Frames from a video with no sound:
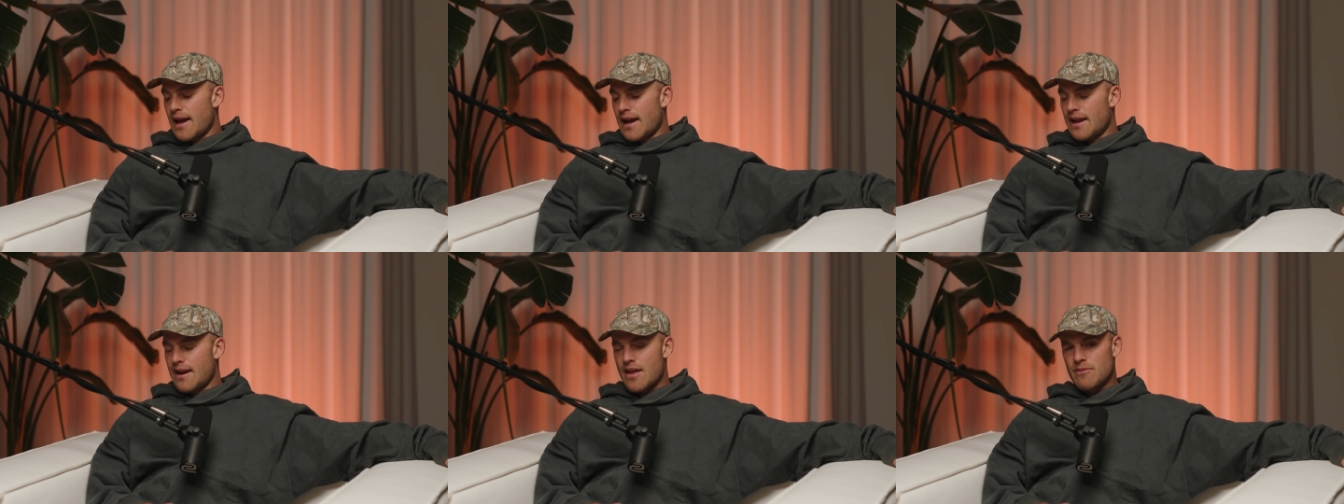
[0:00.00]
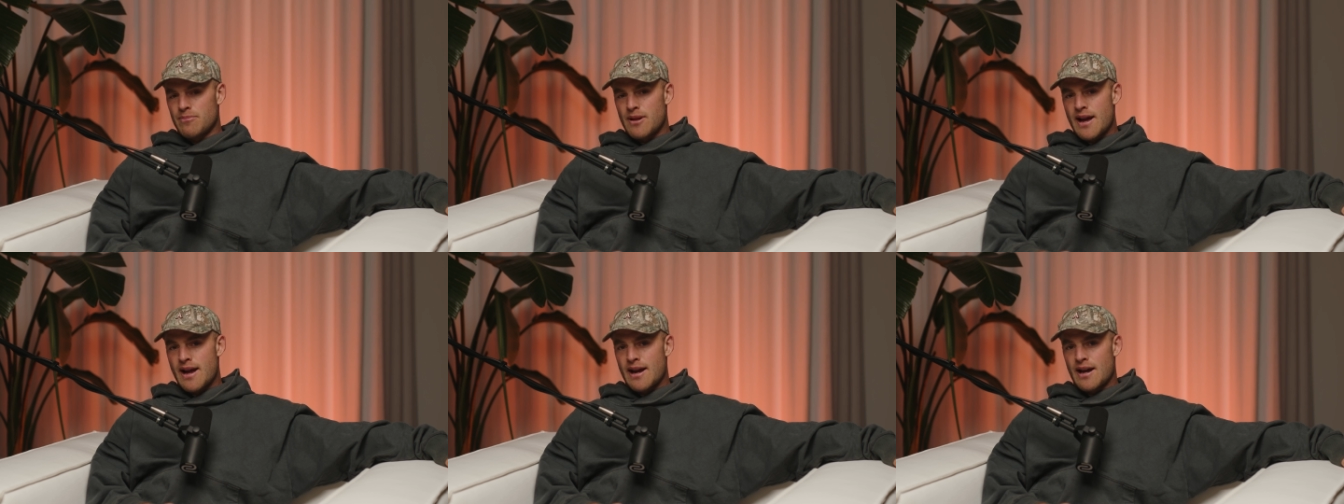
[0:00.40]
Another
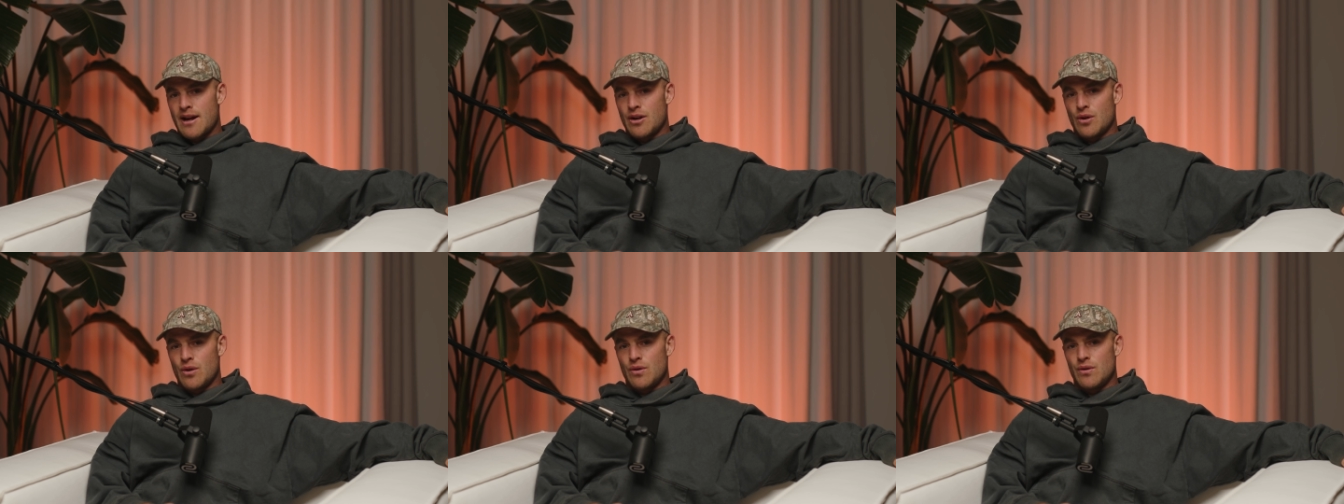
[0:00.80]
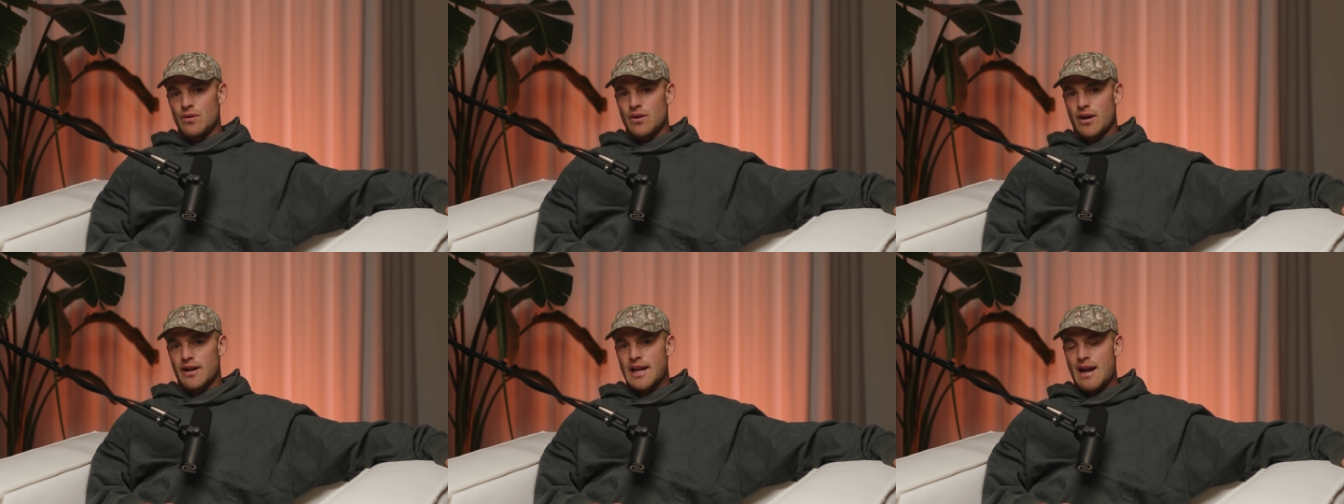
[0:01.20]
player who
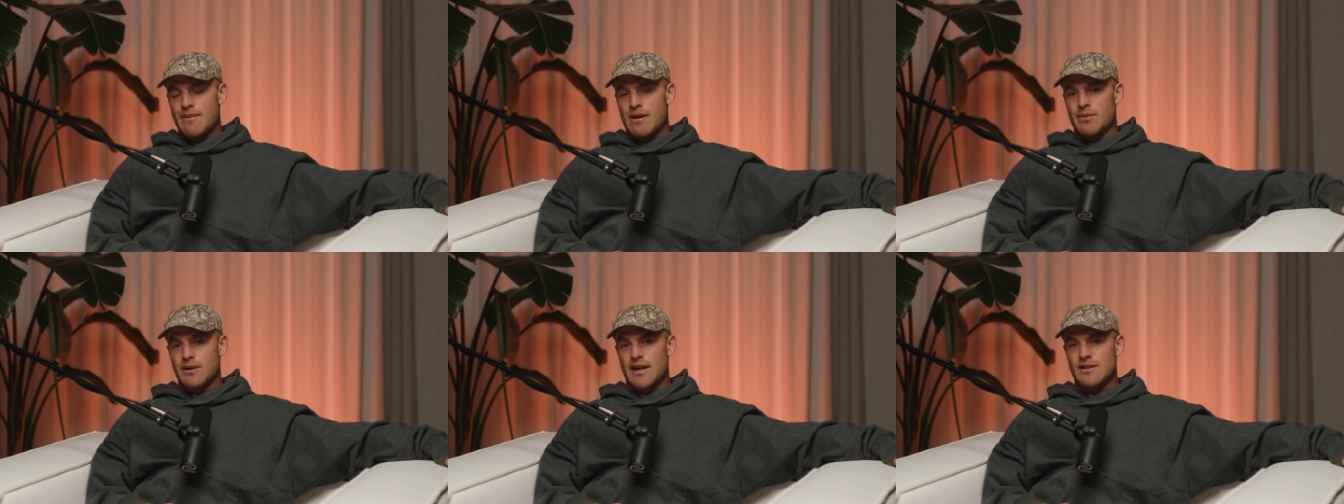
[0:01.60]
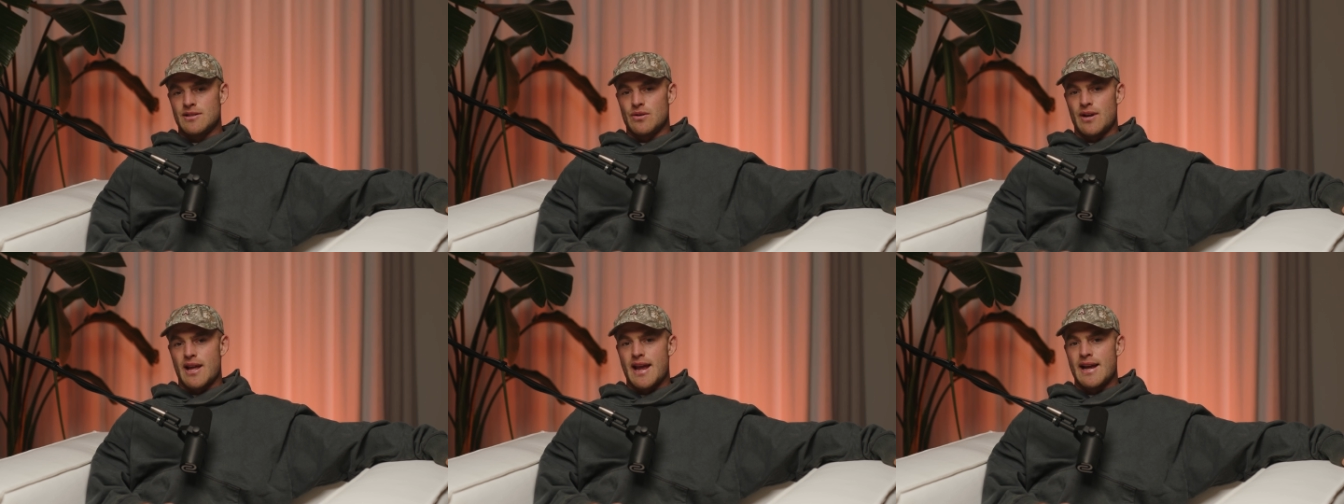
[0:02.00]
I came up
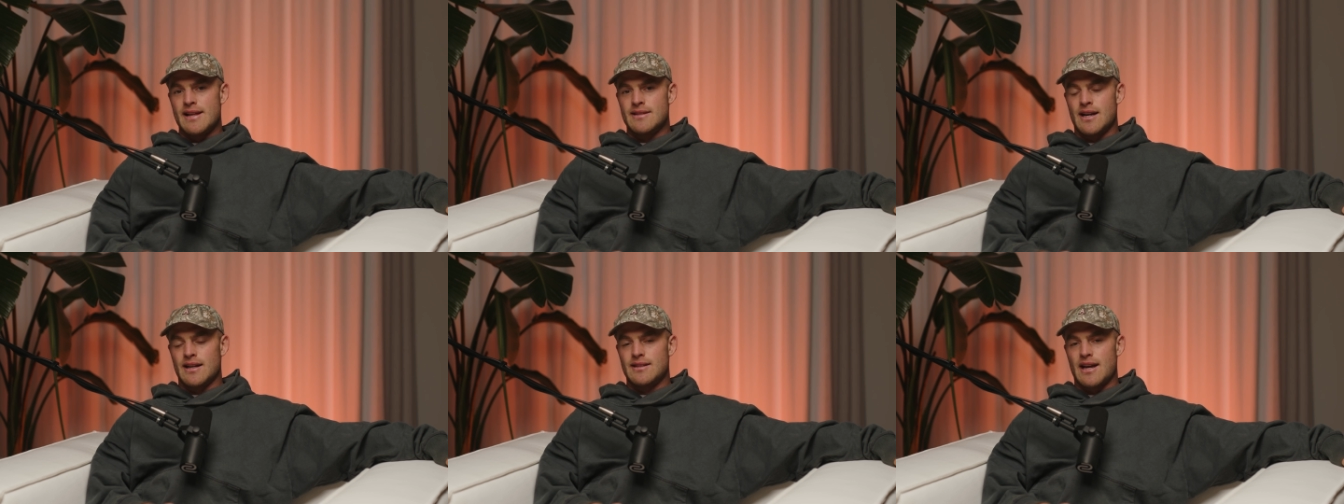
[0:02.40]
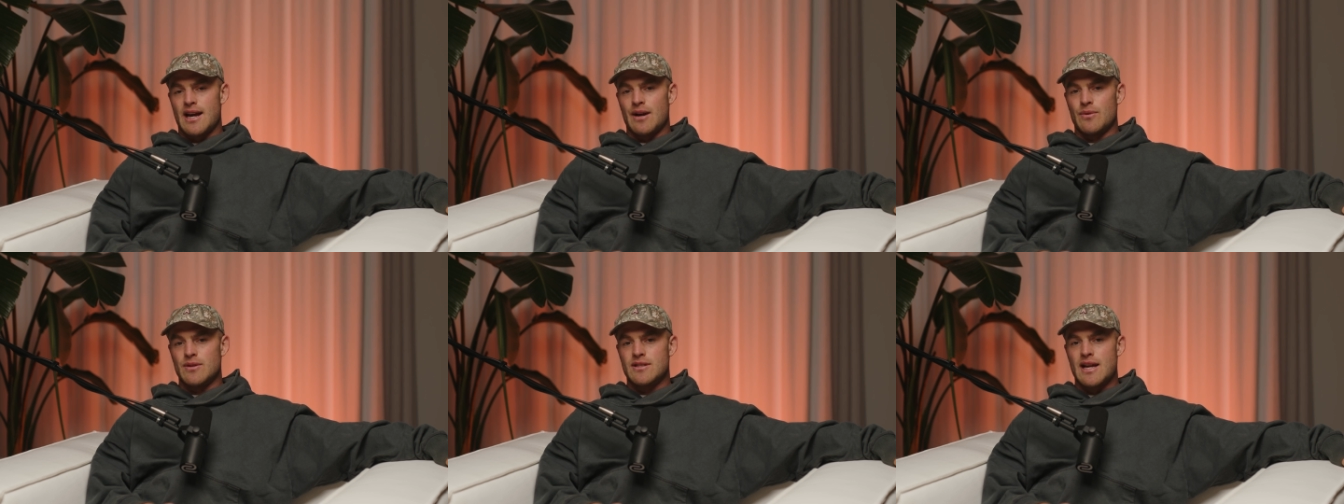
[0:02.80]
against on Anzac
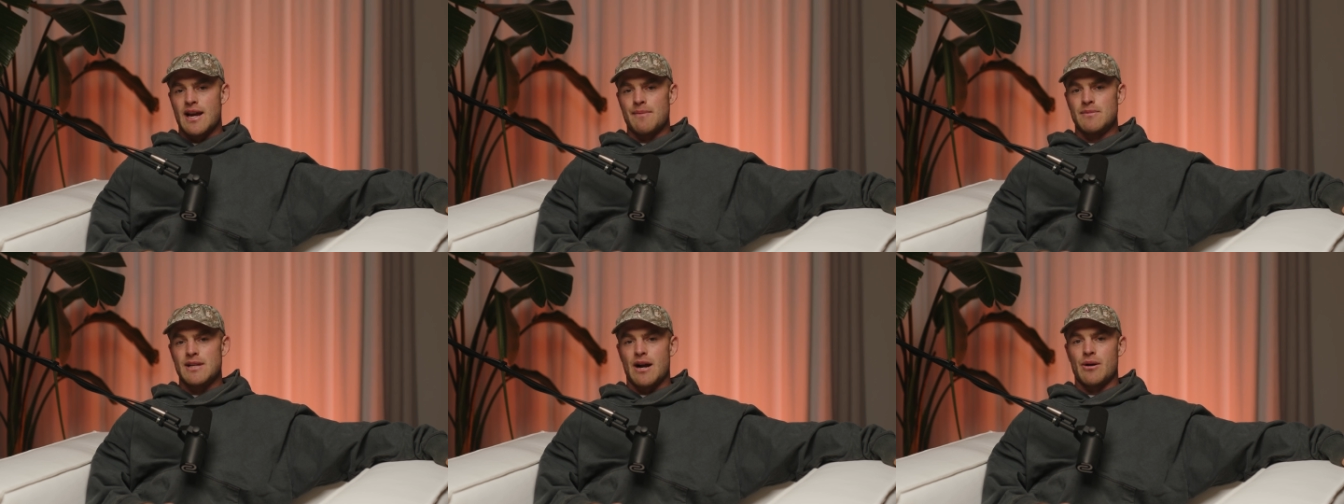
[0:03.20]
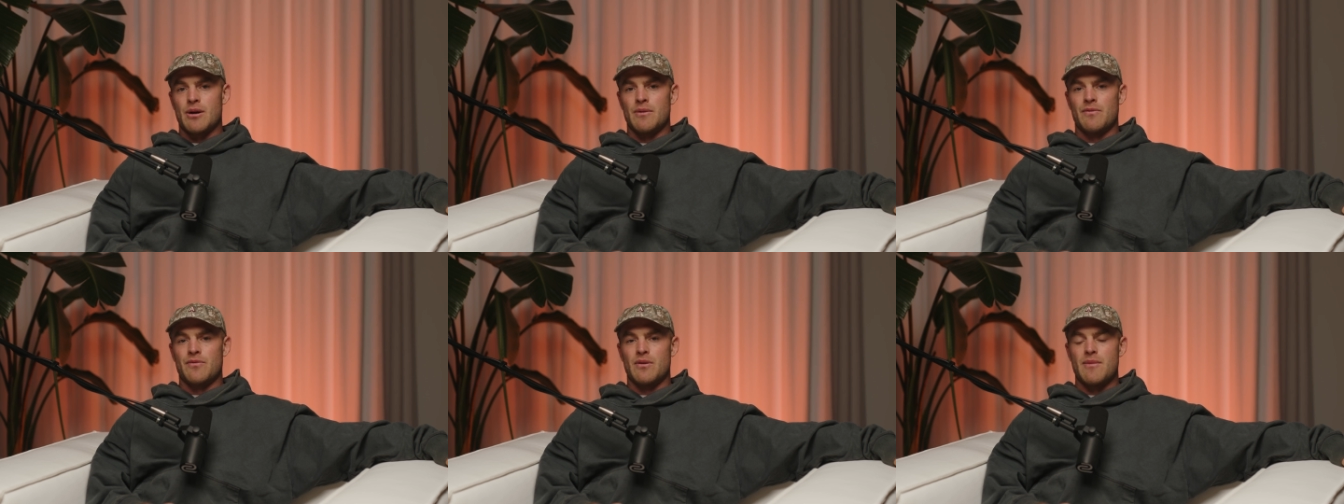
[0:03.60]
Day was Sam
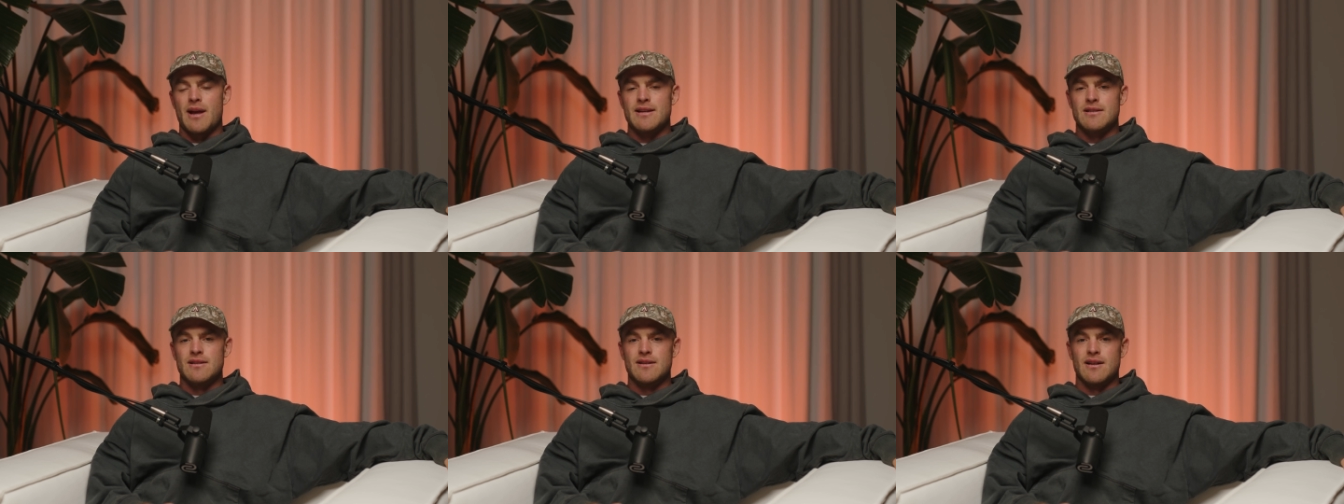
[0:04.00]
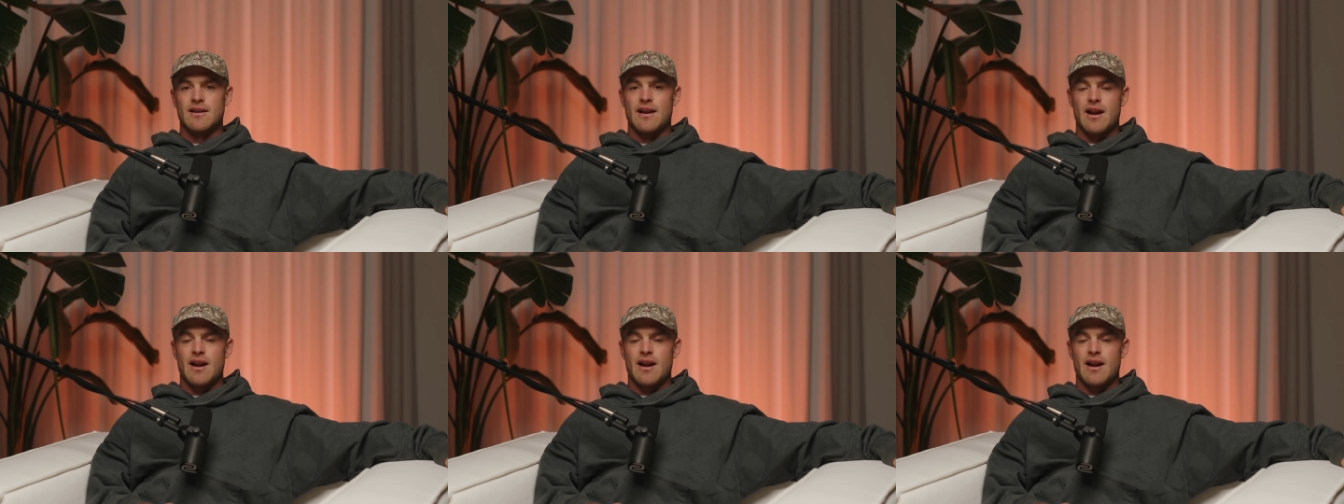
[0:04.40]
Durham from Essendon,